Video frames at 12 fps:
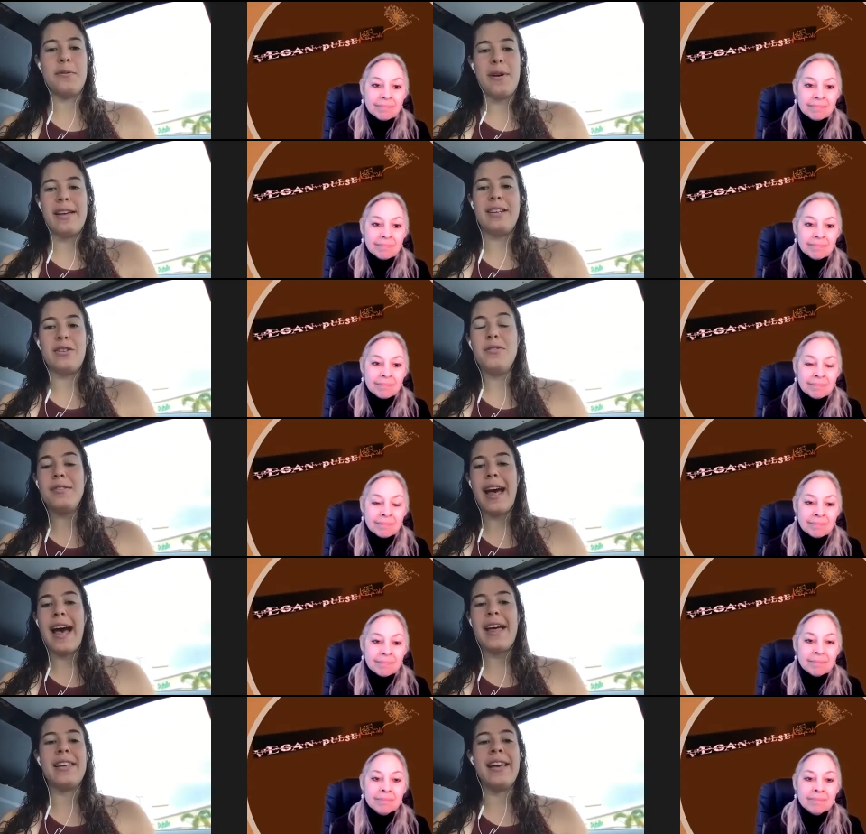Speaker 1: way to do
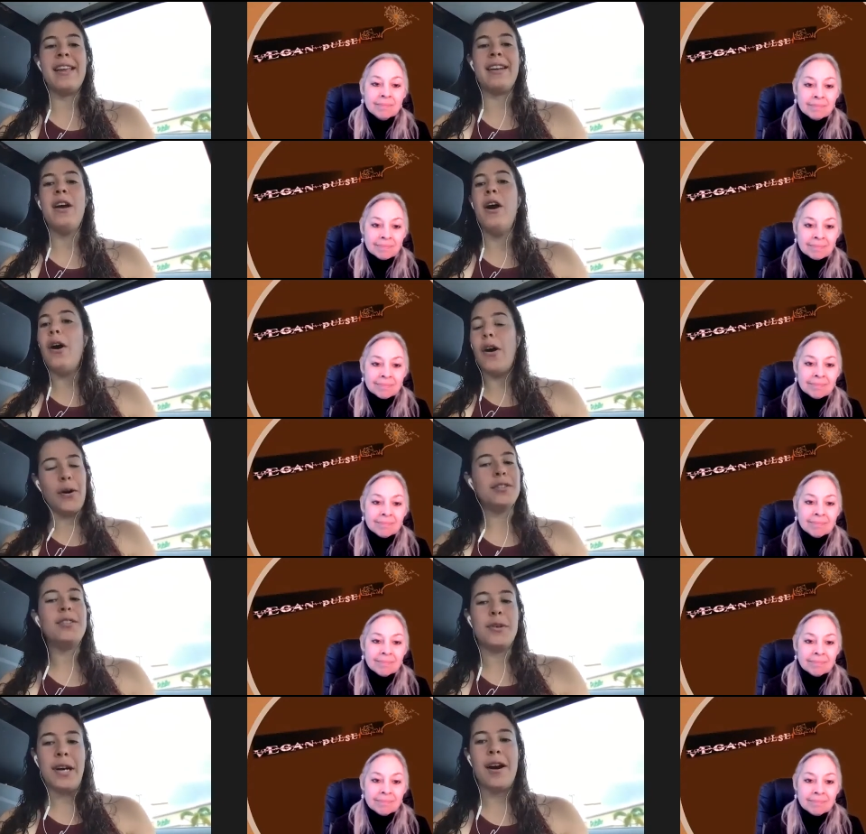that than
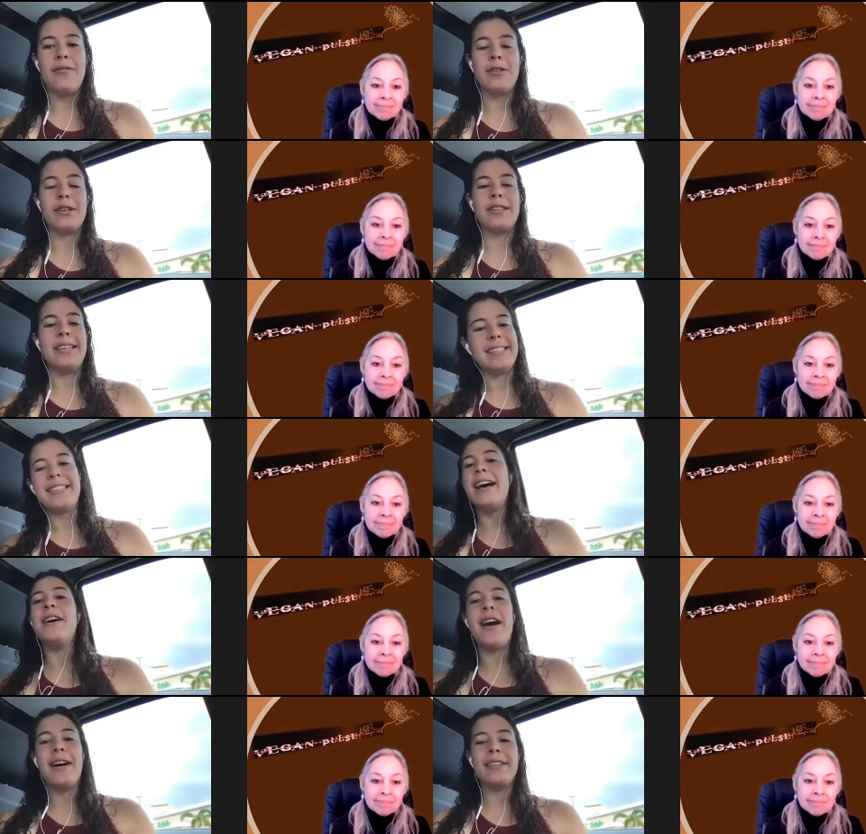also cover the
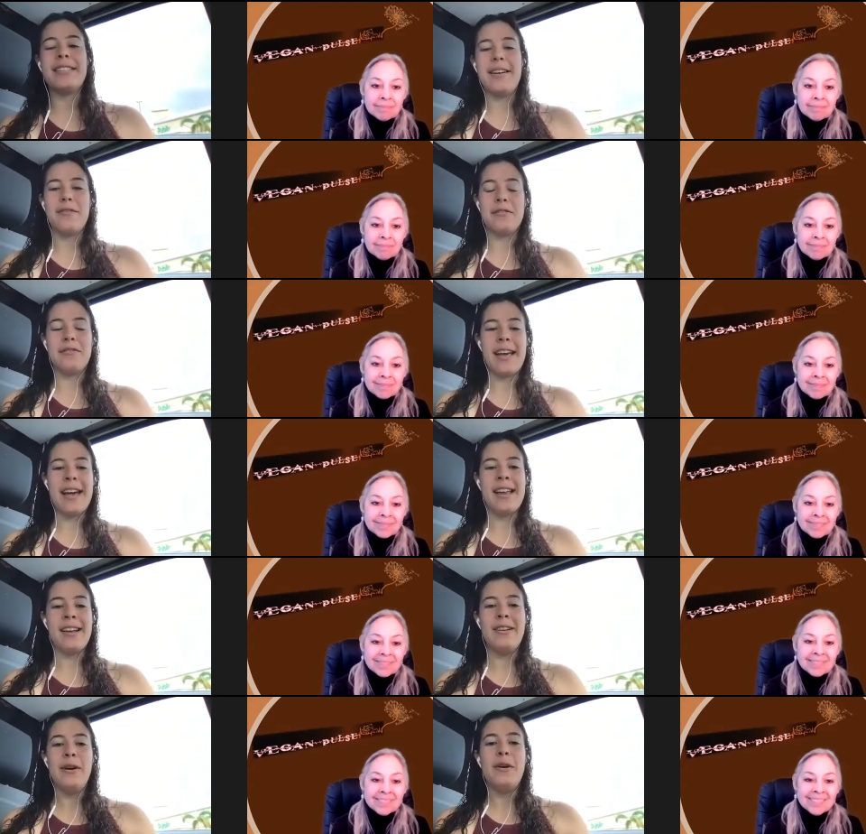entire outside of the
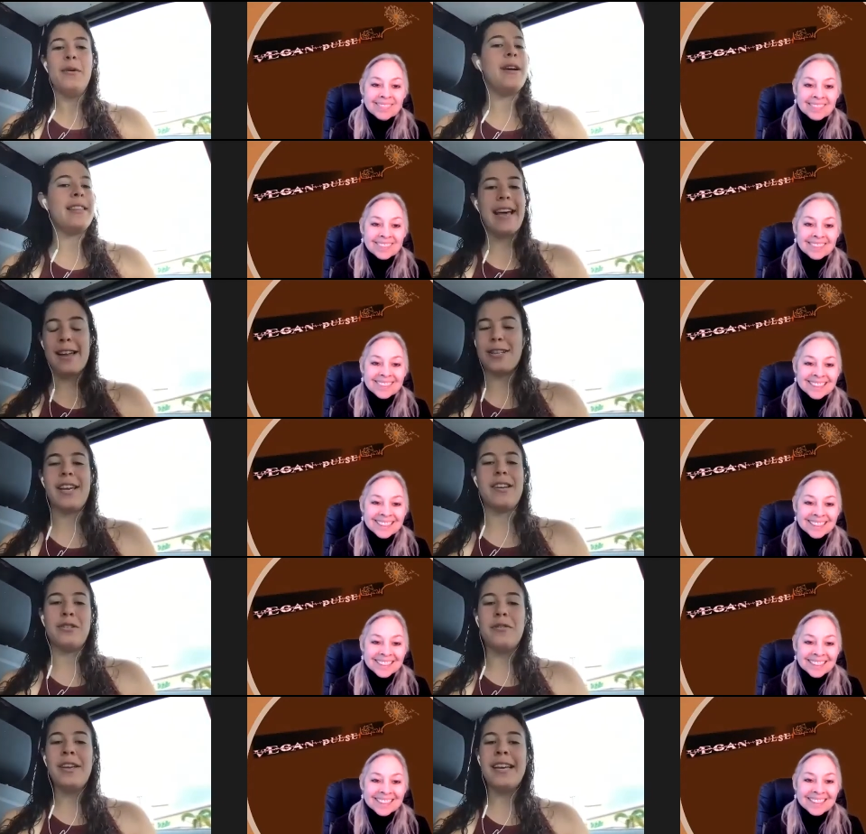van with
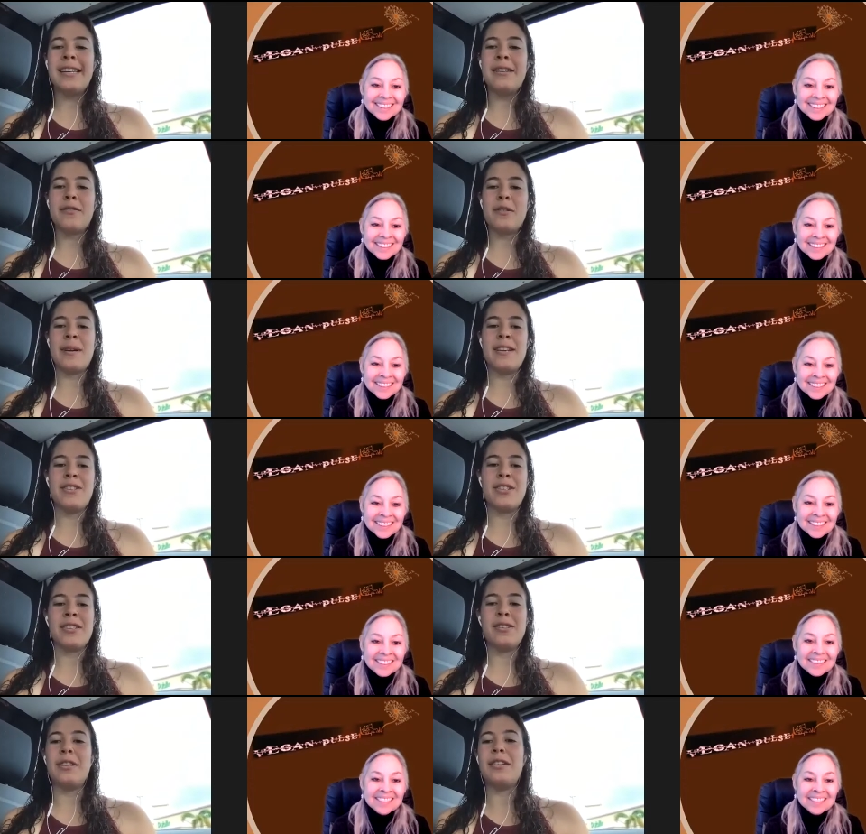educational vegan
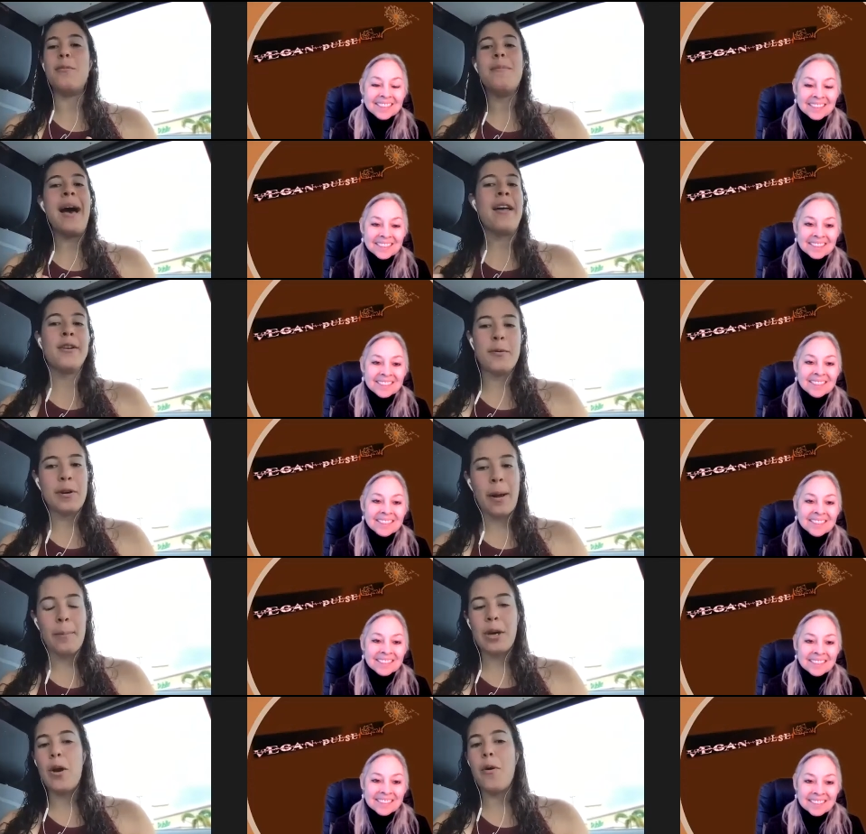information so that no matter where
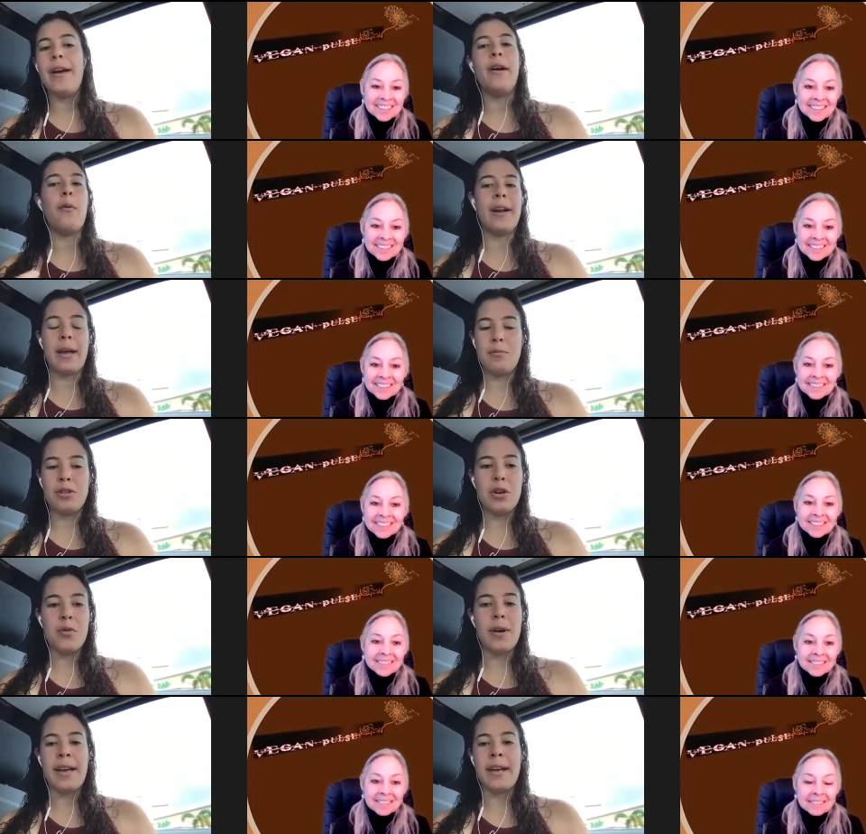I'm going, what I'm
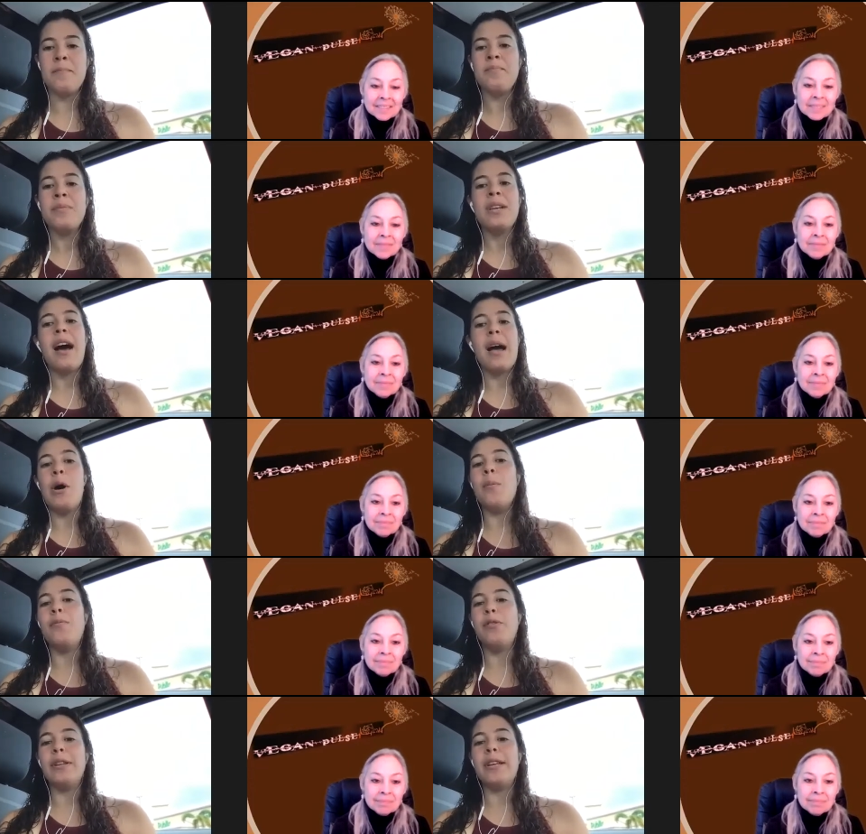doing, I'm
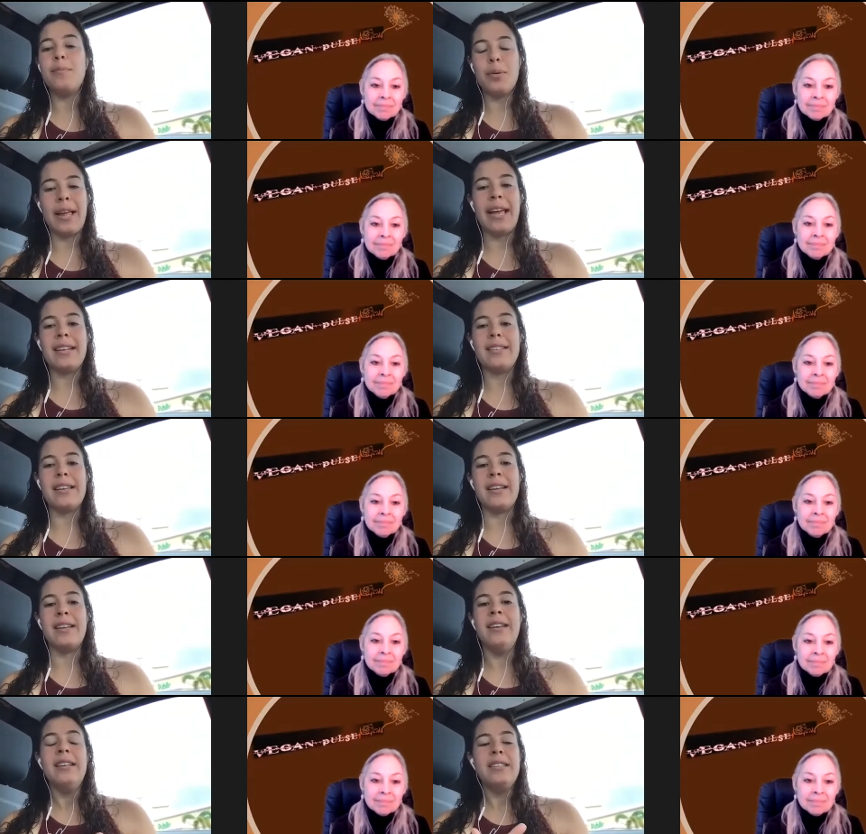hopefully
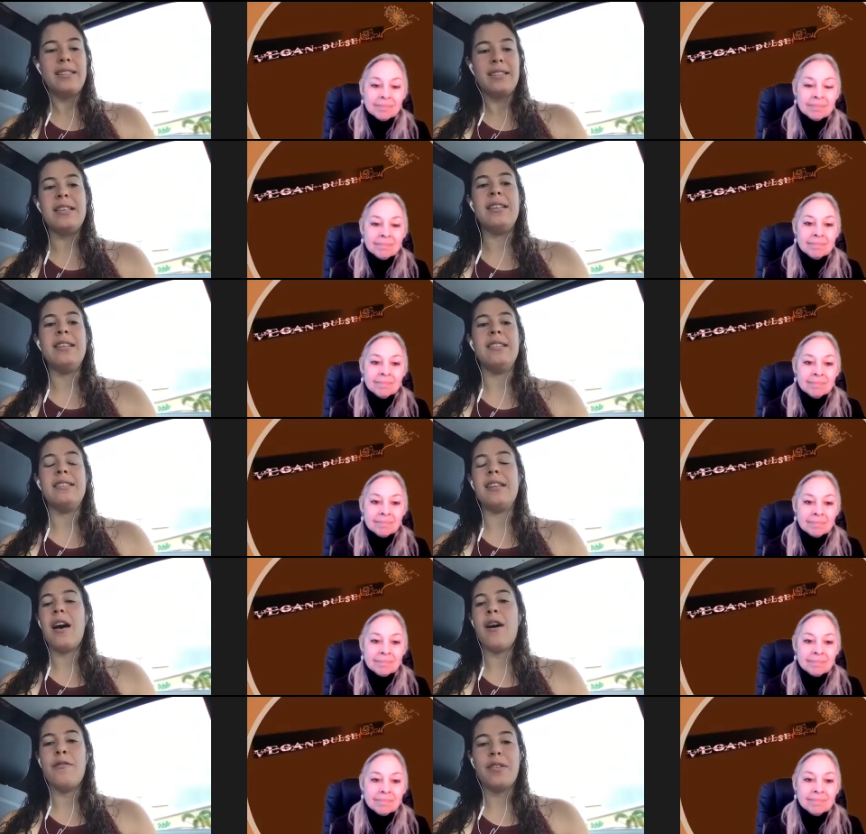planting seeds
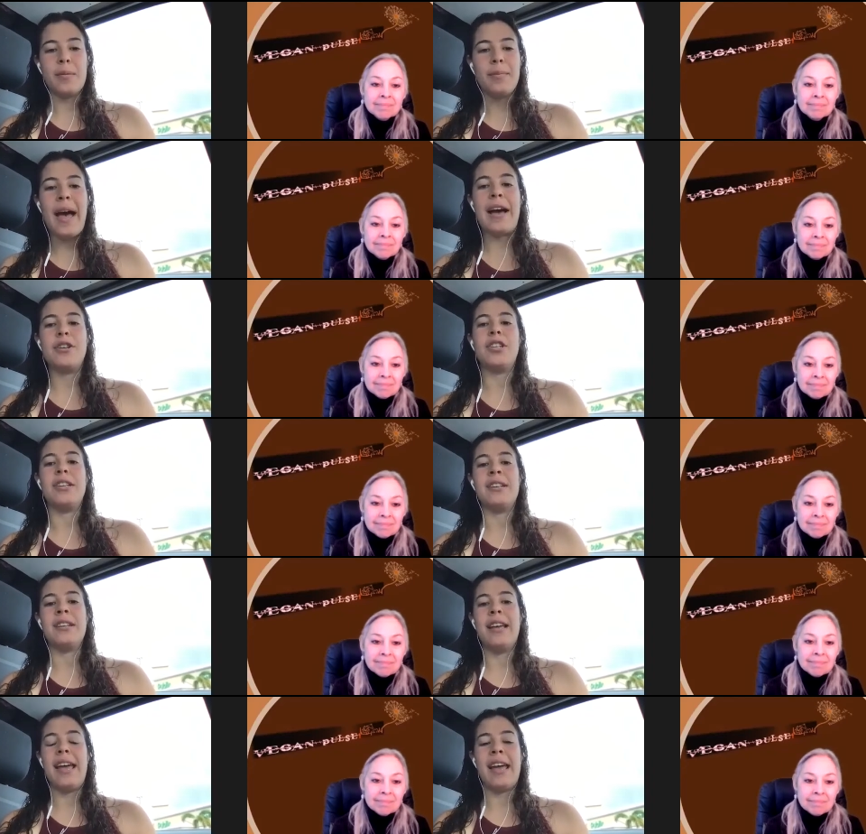of
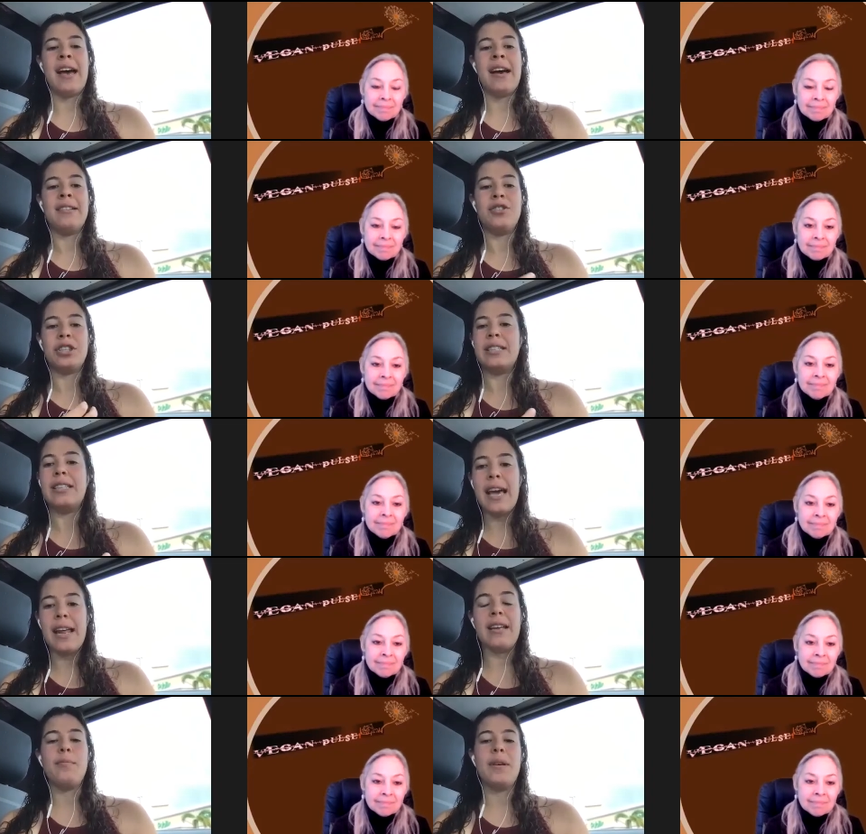compassion and just
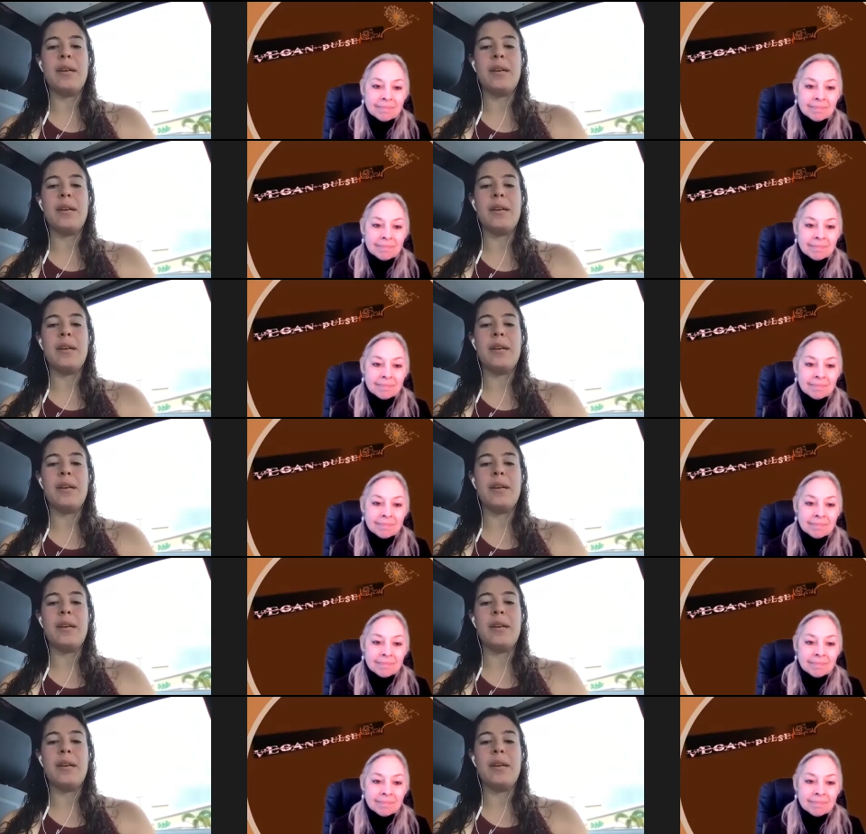getting